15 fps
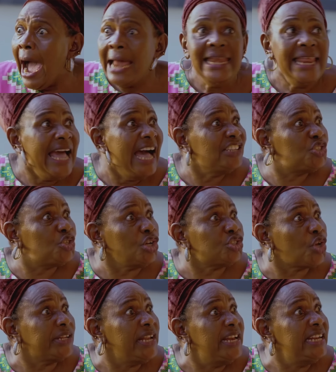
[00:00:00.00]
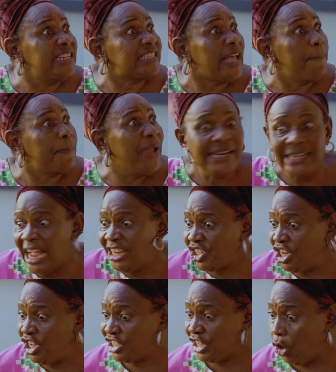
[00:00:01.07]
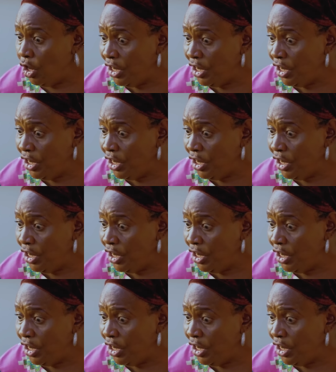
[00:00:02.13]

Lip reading: Ali has just suddenly disappeared and she is the